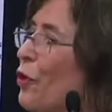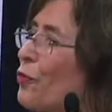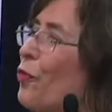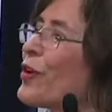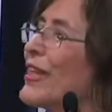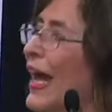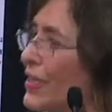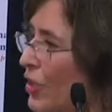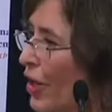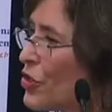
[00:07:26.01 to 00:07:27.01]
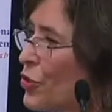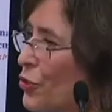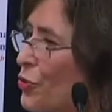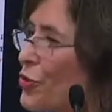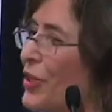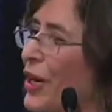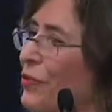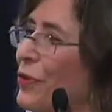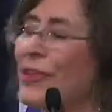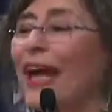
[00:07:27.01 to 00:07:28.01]
for that Constitution and
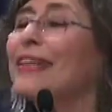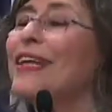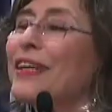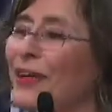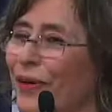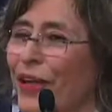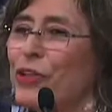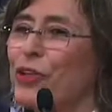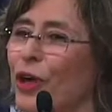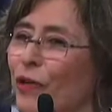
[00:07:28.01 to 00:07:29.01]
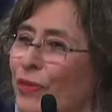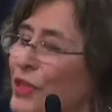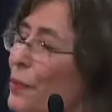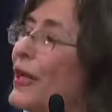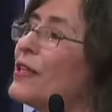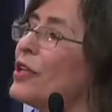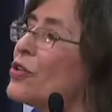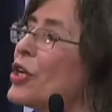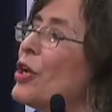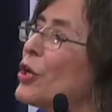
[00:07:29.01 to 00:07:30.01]
for that Declaration of
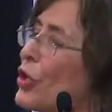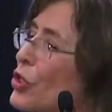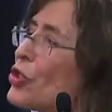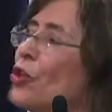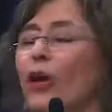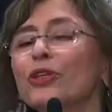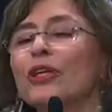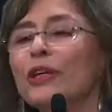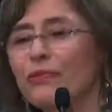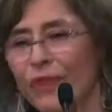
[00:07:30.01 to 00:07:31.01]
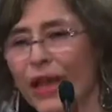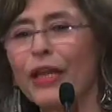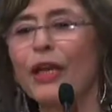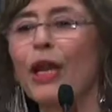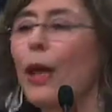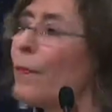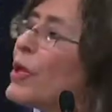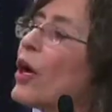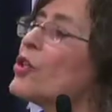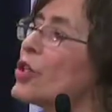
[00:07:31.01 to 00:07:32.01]
Independence is not in vain,
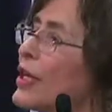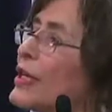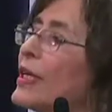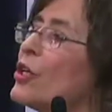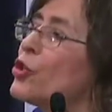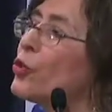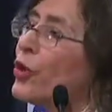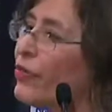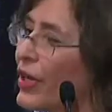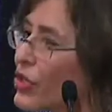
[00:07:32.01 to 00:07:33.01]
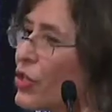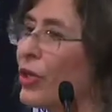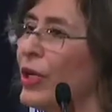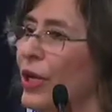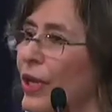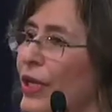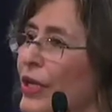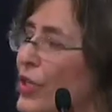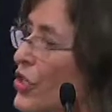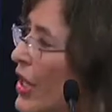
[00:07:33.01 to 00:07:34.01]
because it is universal. In
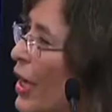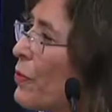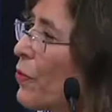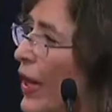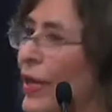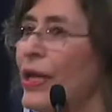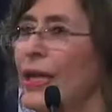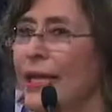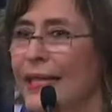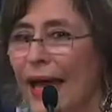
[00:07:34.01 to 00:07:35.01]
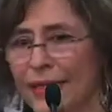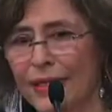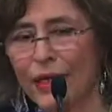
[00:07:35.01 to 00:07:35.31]
the same way that